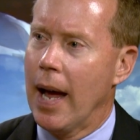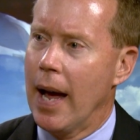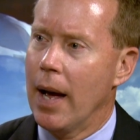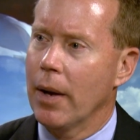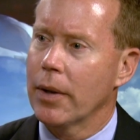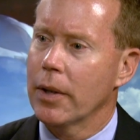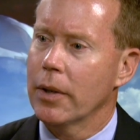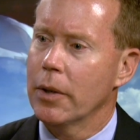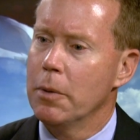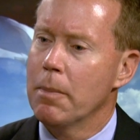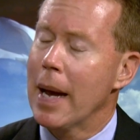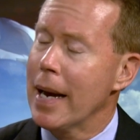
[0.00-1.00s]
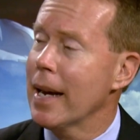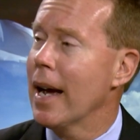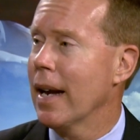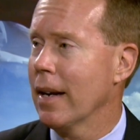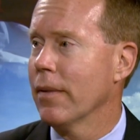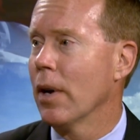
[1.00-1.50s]
out who may
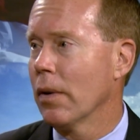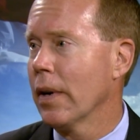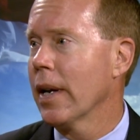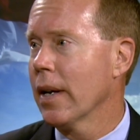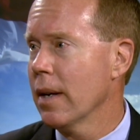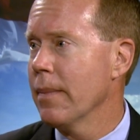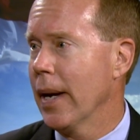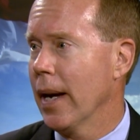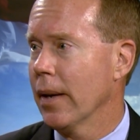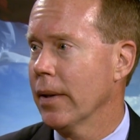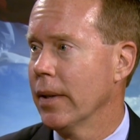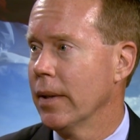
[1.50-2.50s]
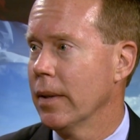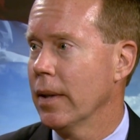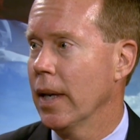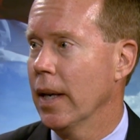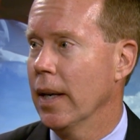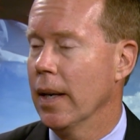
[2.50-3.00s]
not have already come out,
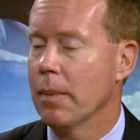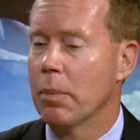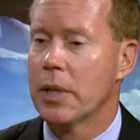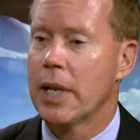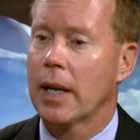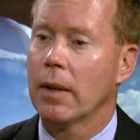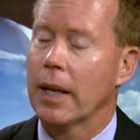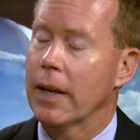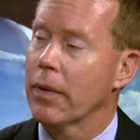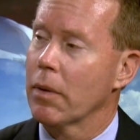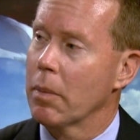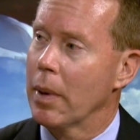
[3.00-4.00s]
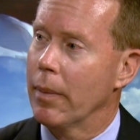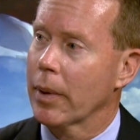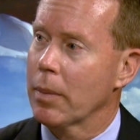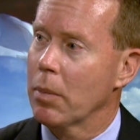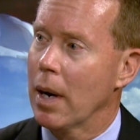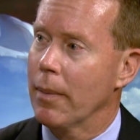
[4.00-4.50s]
uh, particularly if the
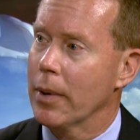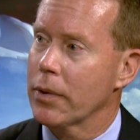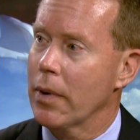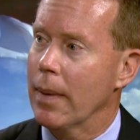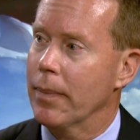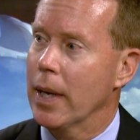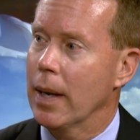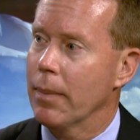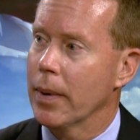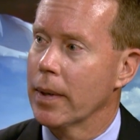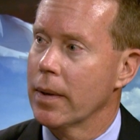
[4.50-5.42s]
Republican primary is wrapped up.